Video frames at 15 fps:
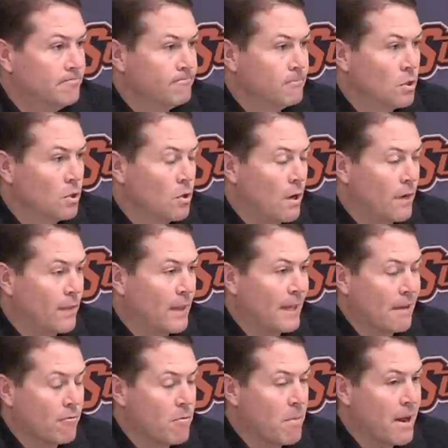you know, I
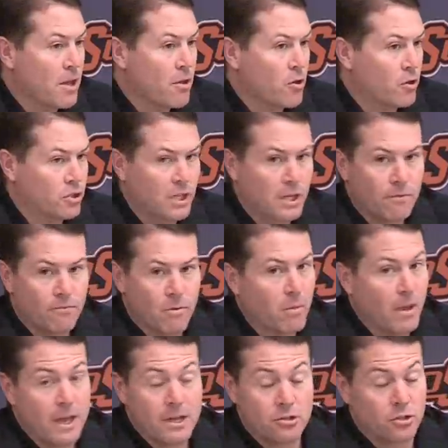think everybody on our team from
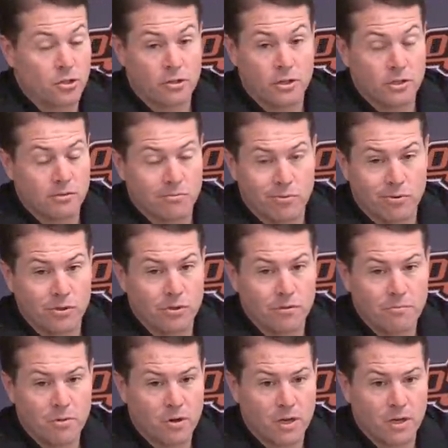last year has
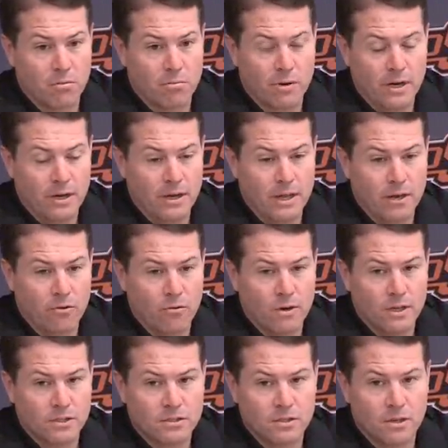improved. Markell Brown had a
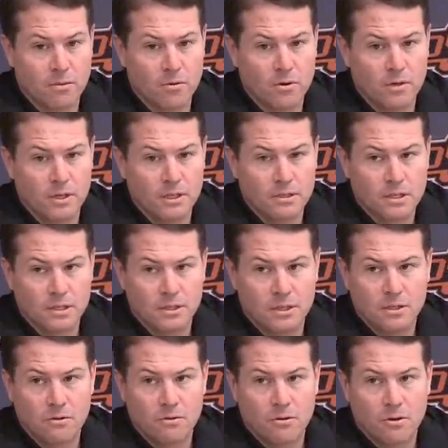great summer, and he's
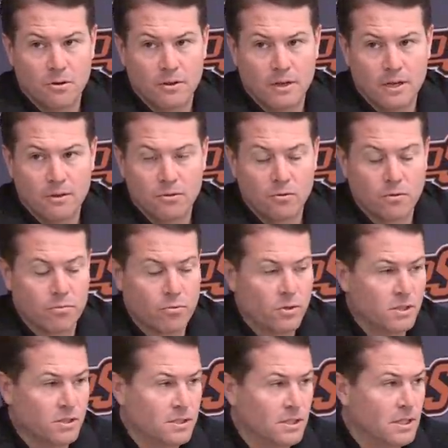continued on that through the
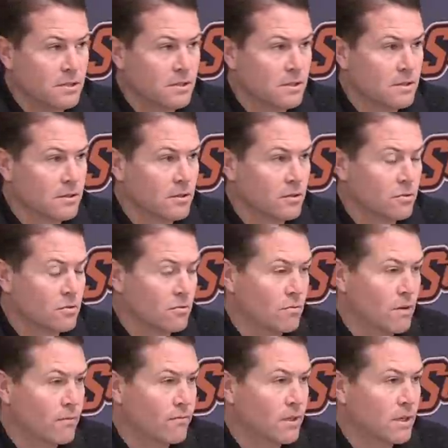preseason. Has looked
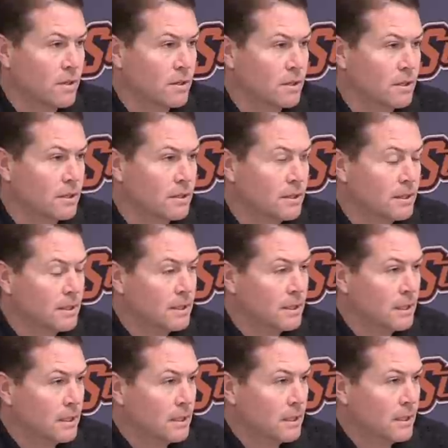terrific.
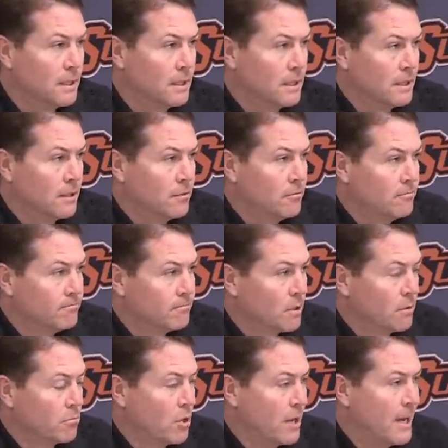
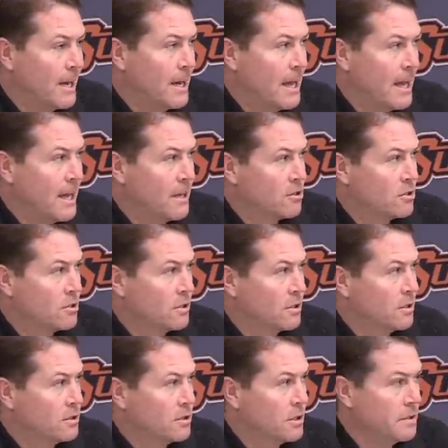LeBron Nash
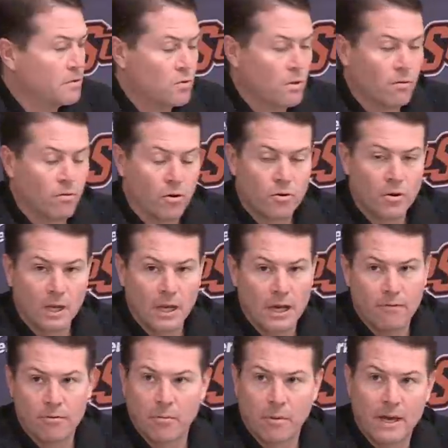seems to have learned a
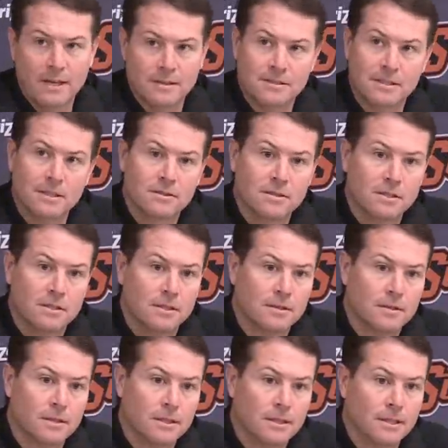lot from last season,
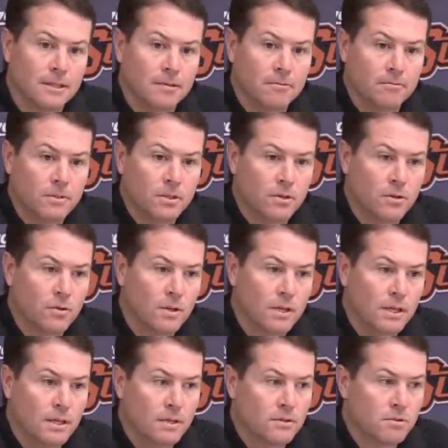and you know,
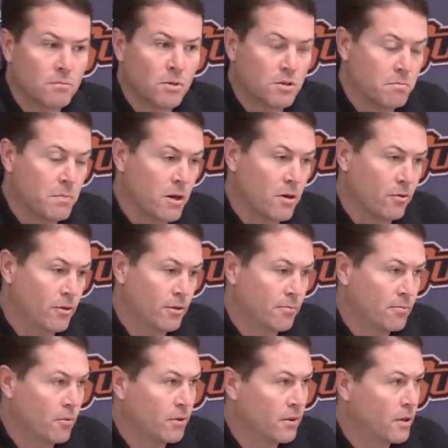he is much better at this
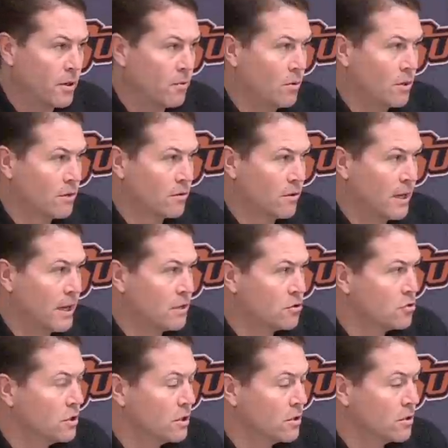point than he was
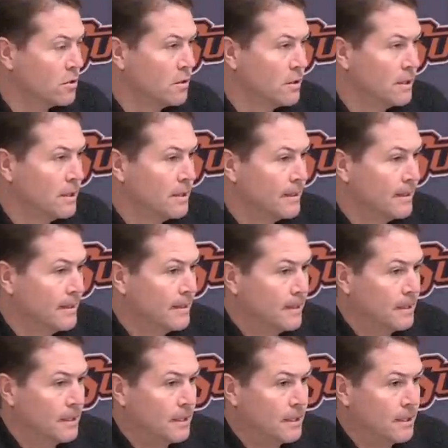last year.
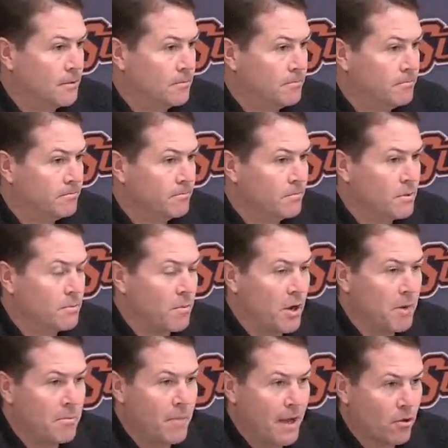
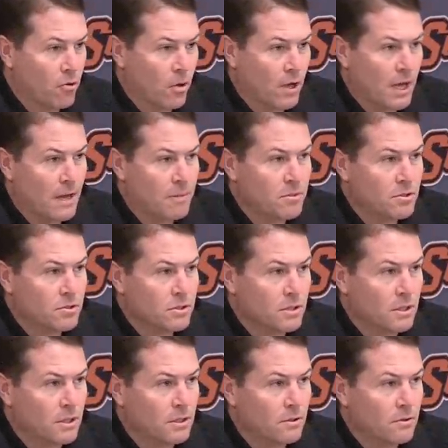Michael Cobbins,
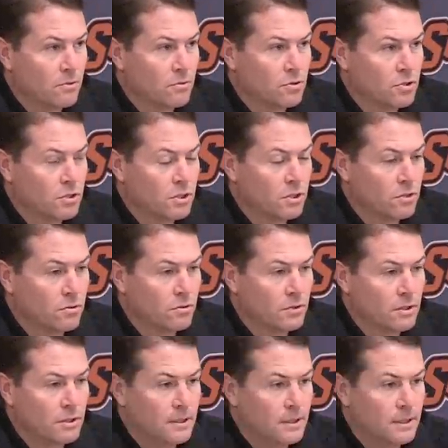we're
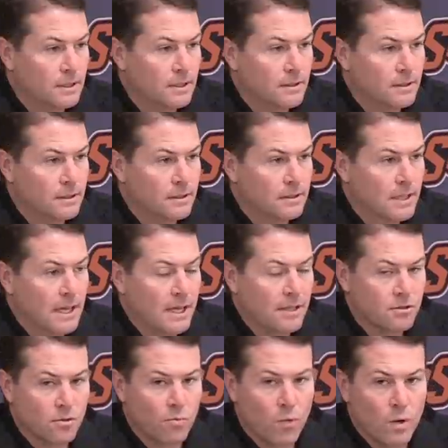still he's
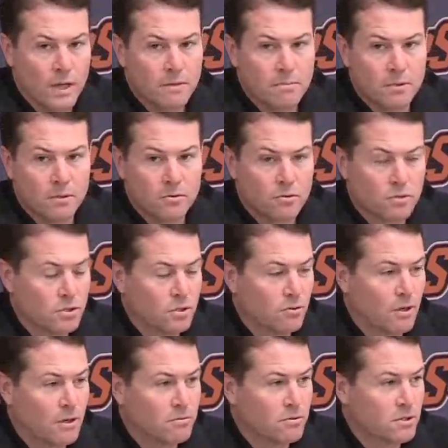gained some weight, but we're
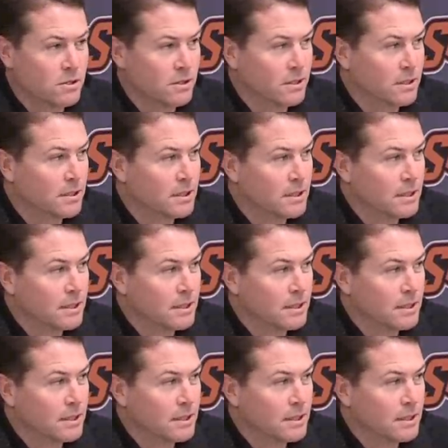still obviously